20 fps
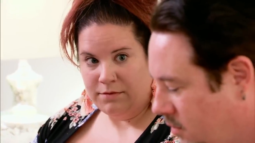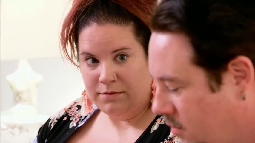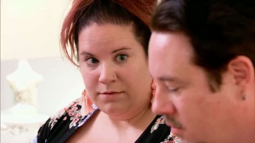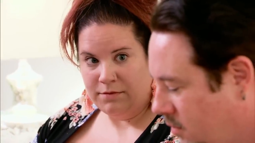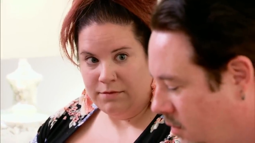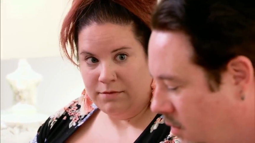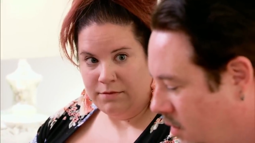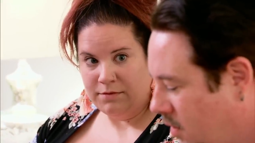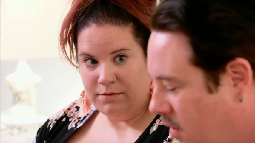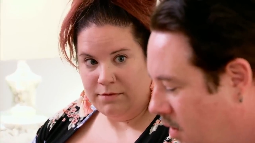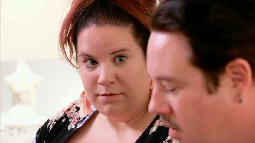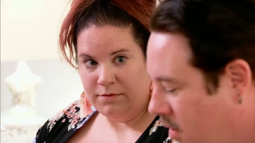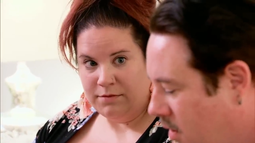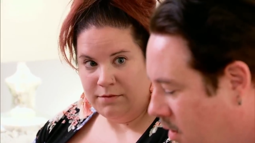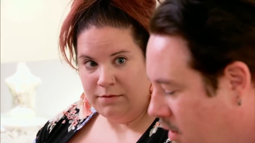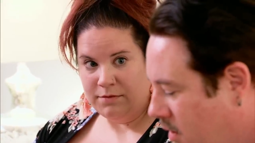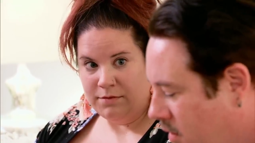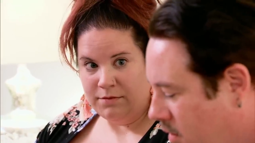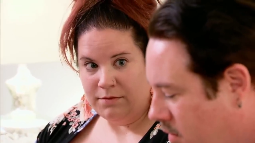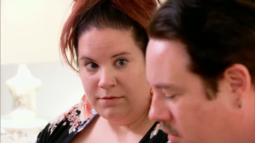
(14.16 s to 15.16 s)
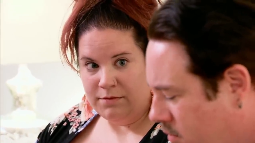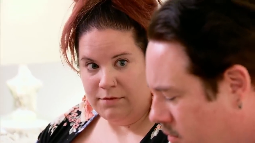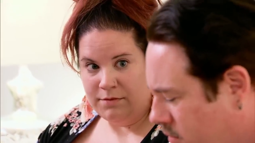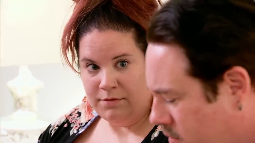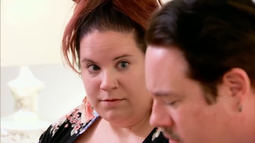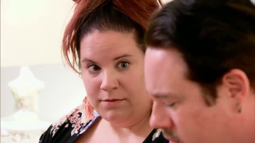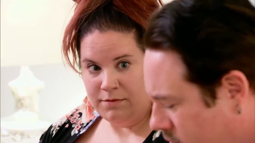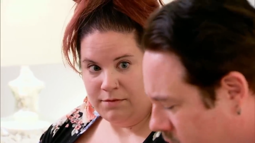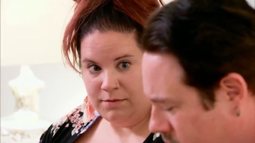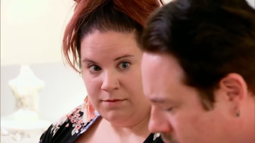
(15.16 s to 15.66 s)

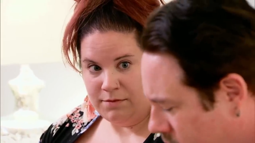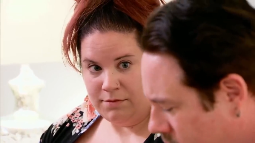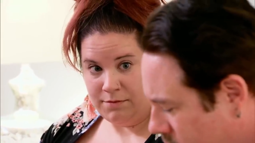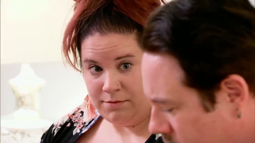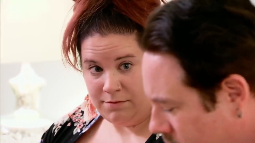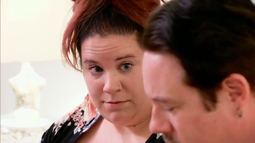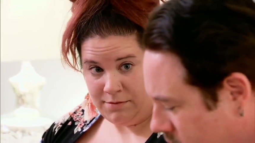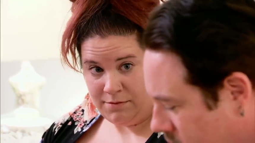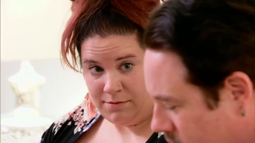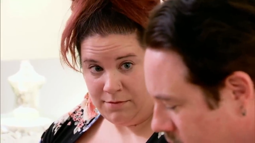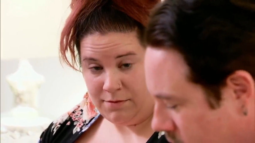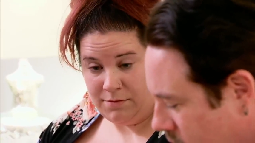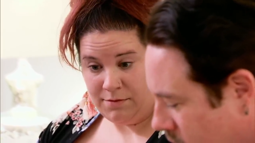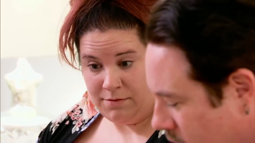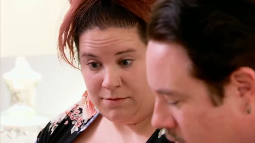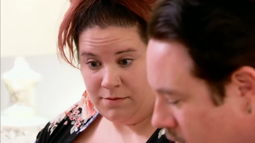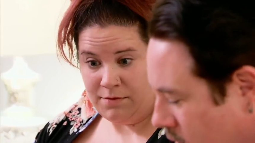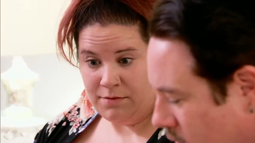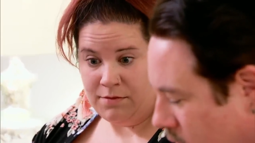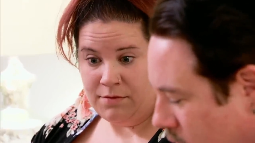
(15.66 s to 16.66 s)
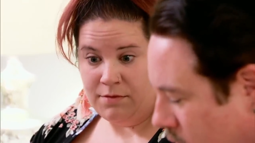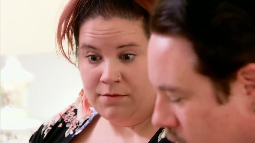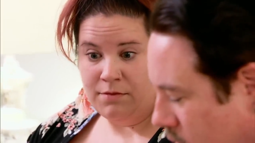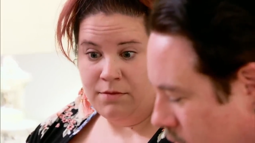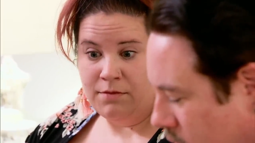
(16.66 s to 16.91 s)
[no speech]